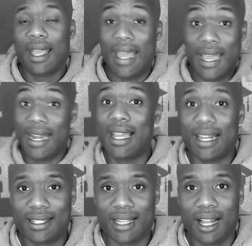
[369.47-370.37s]
And I
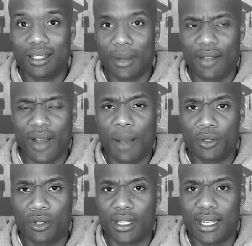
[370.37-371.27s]
get a scholarship, I have an
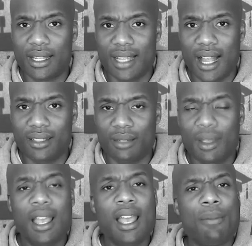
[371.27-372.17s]
opportunity to get a scholarship,
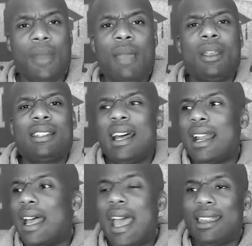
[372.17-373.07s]
and maybe it's not
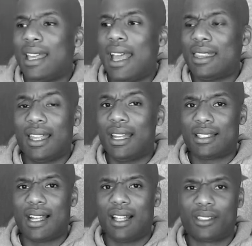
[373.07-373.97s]
an athletic
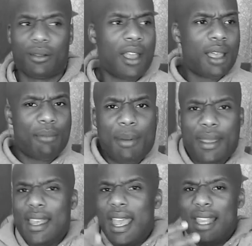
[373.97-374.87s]
scholarship.
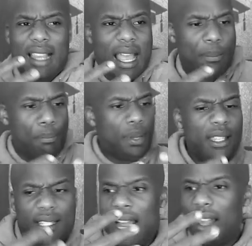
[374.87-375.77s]
Maybe they had to like
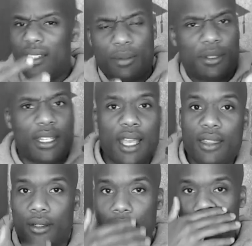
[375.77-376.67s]
piece scholarships
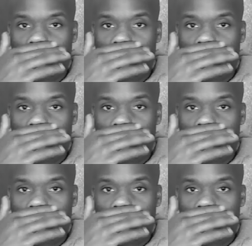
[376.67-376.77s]
together.